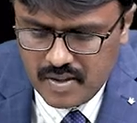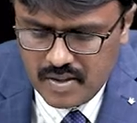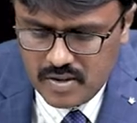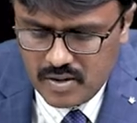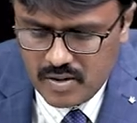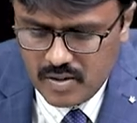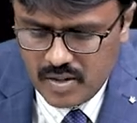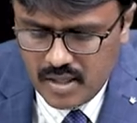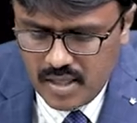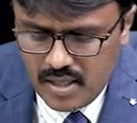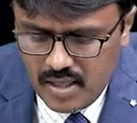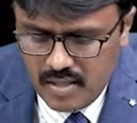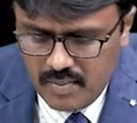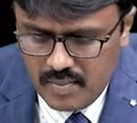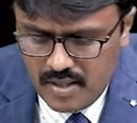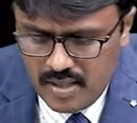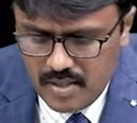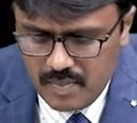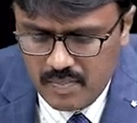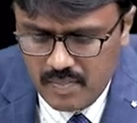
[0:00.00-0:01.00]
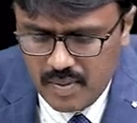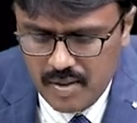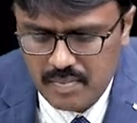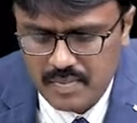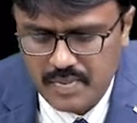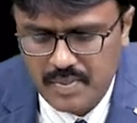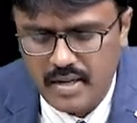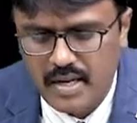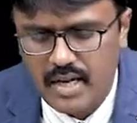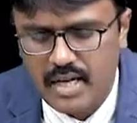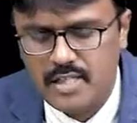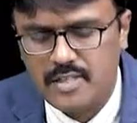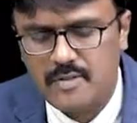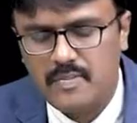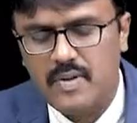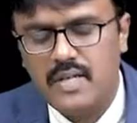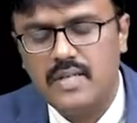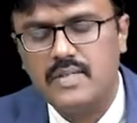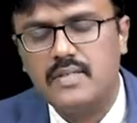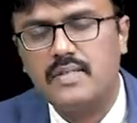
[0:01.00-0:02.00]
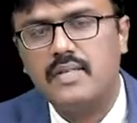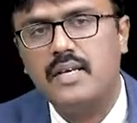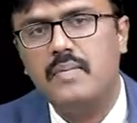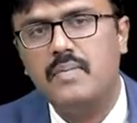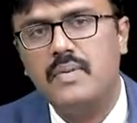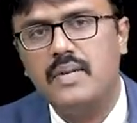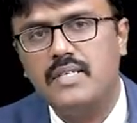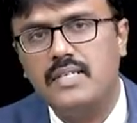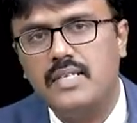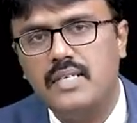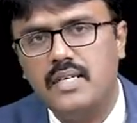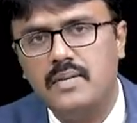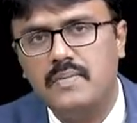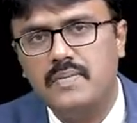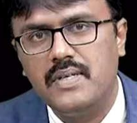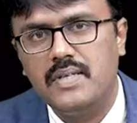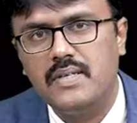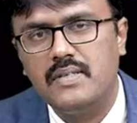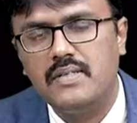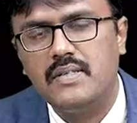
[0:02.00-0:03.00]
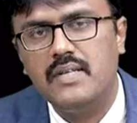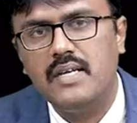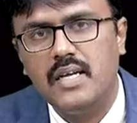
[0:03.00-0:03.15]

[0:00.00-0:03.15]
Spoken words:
So the inhibit the pump, H+, K+, ATPase,